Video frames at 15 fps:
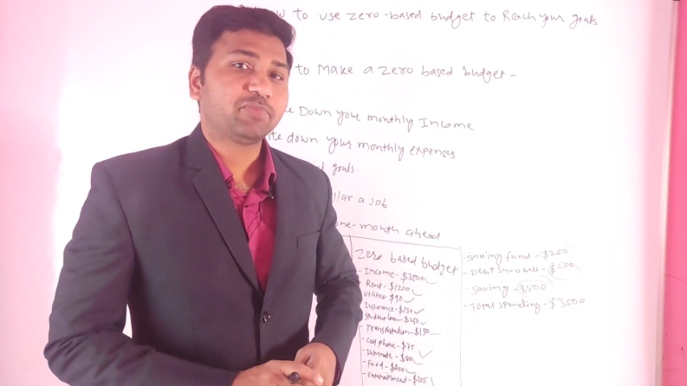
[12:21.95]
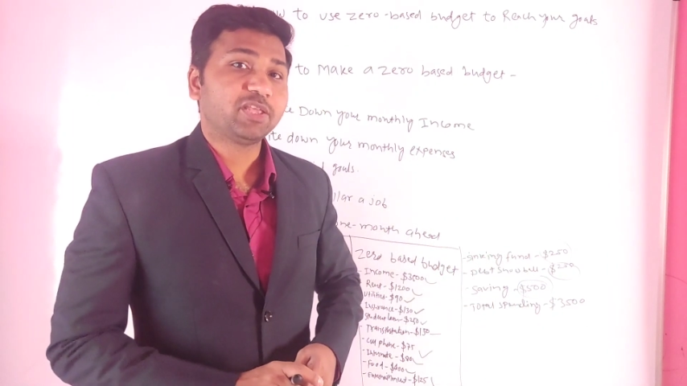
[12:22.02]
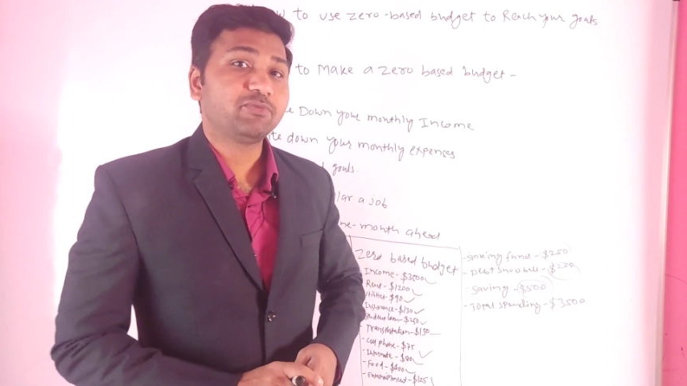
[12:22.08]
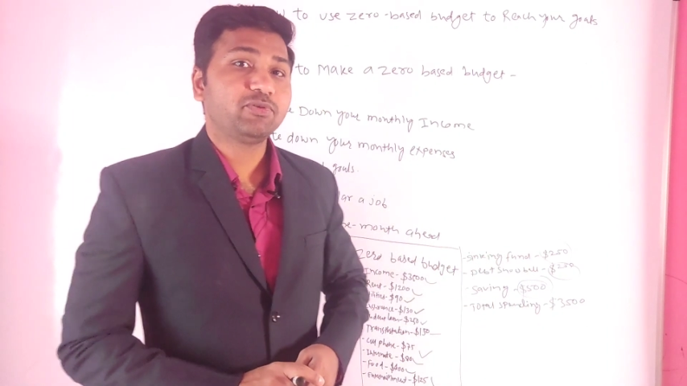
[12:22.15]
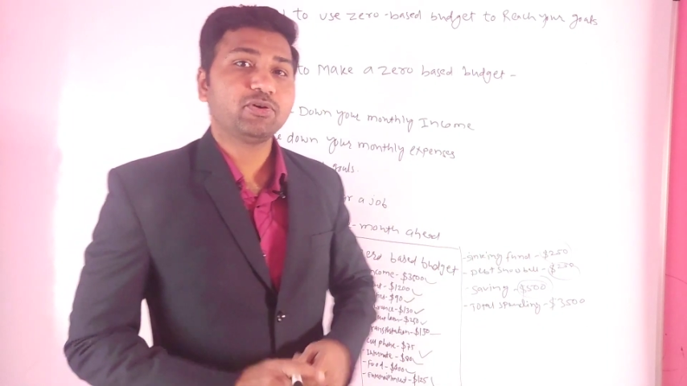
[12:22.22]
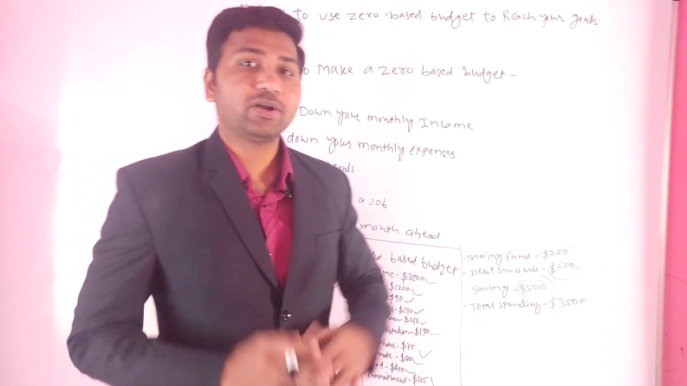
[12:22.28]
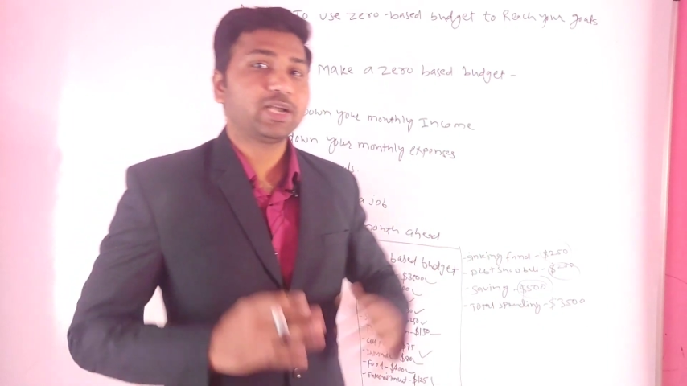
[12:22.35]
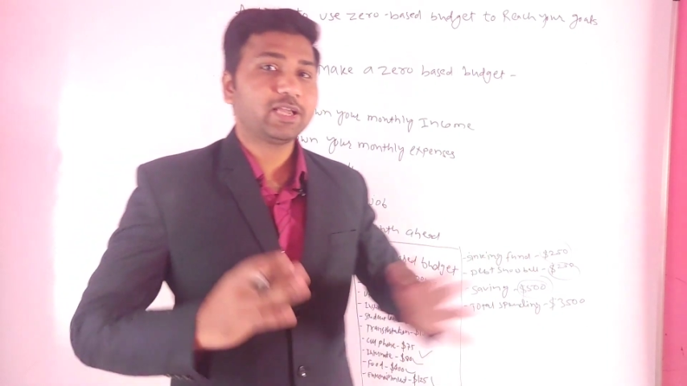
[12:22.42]

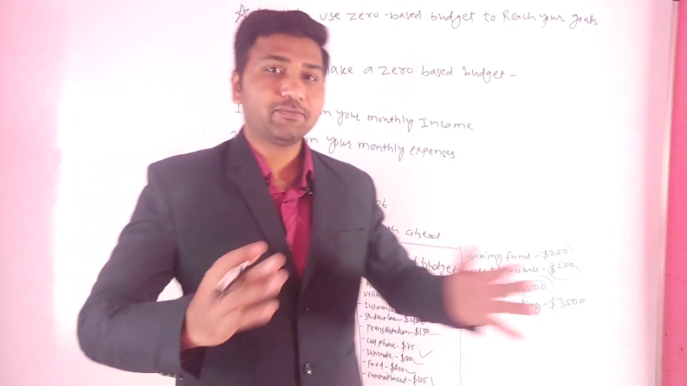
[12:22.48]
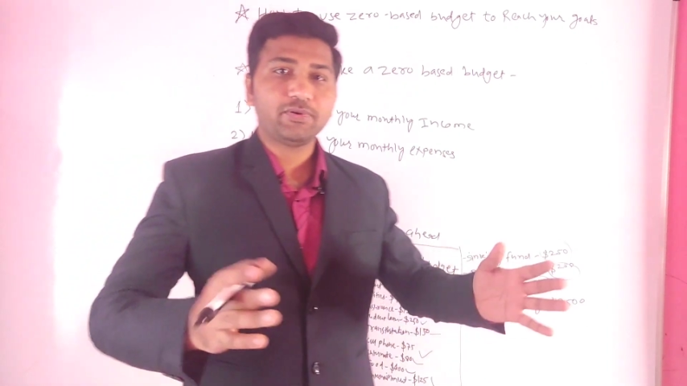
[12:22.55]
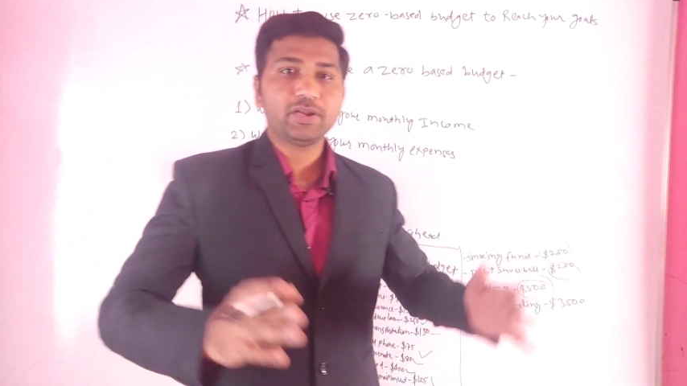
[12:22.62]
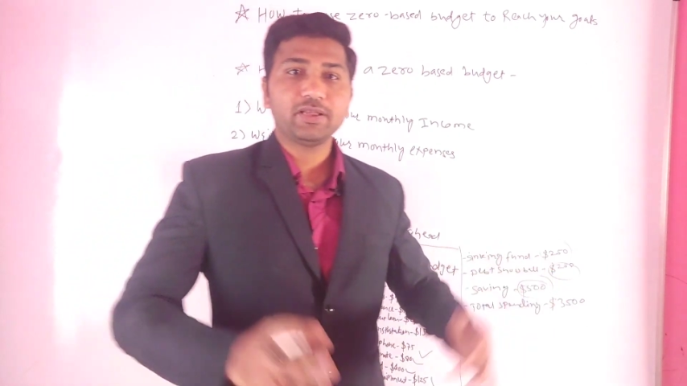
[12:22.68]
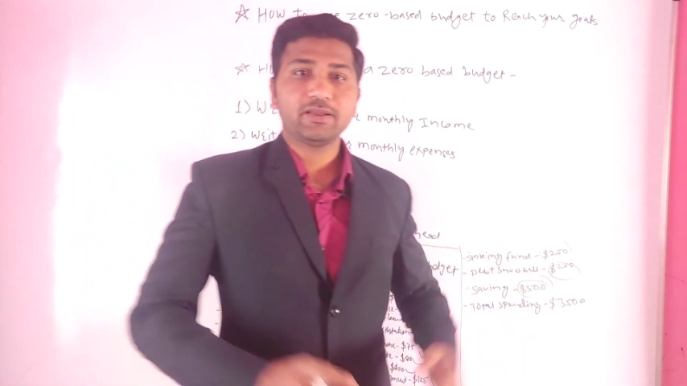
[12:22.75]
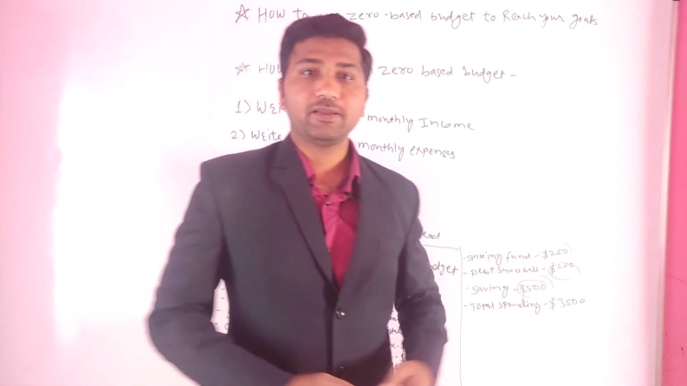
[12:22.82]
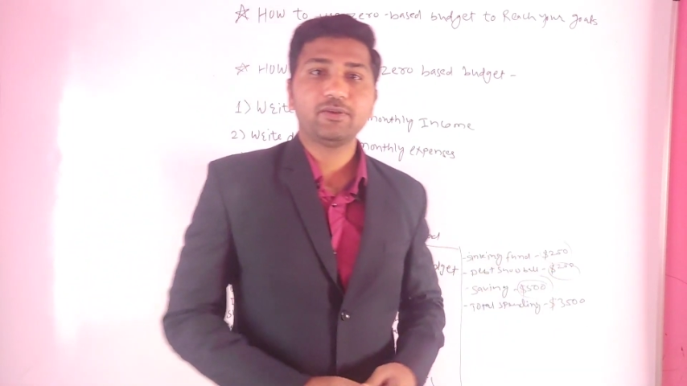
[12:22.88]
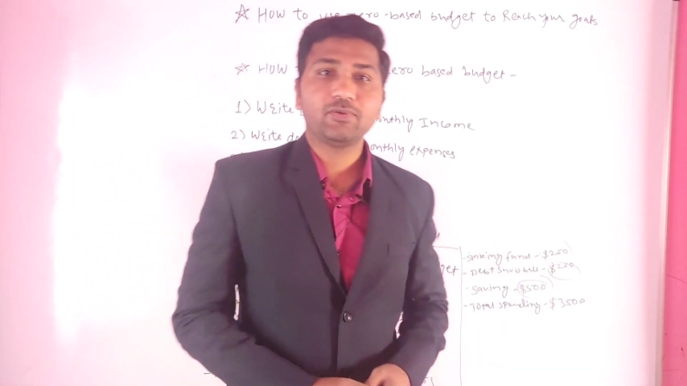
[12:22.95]
if you are debt
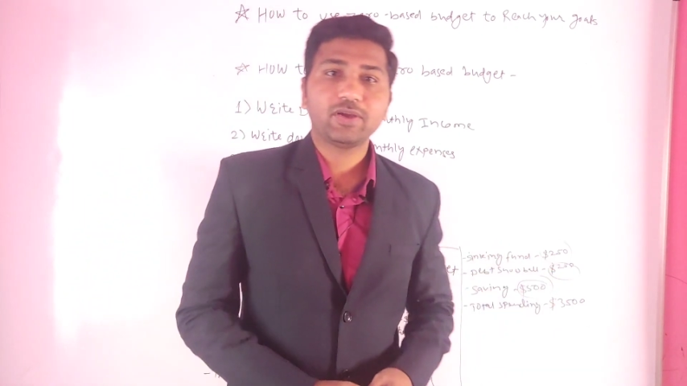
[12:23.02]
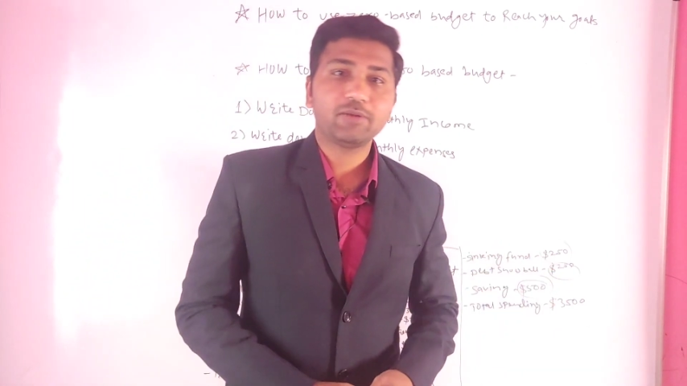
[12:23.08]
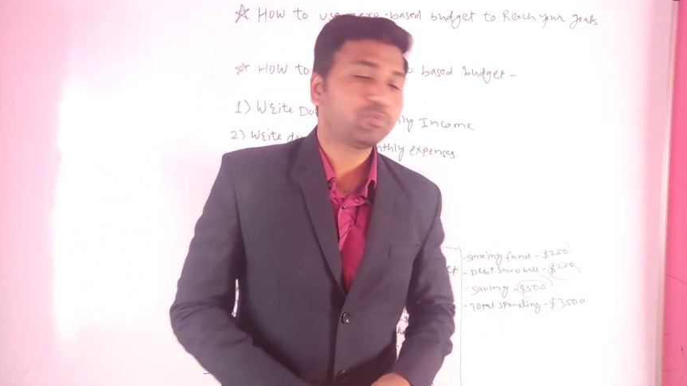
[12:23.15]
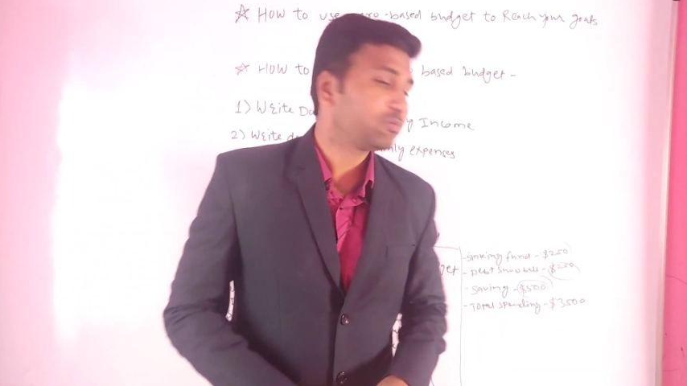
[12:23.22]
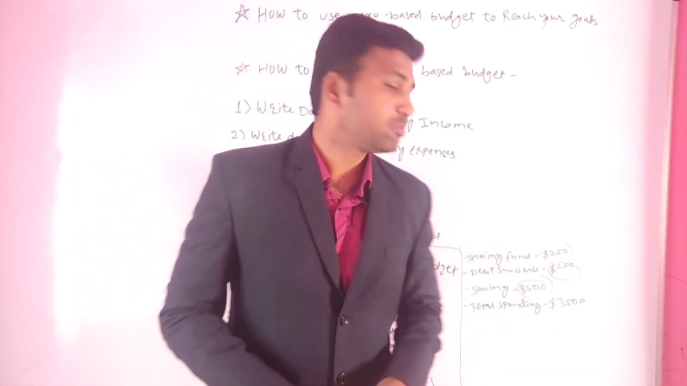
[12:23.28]
free, you can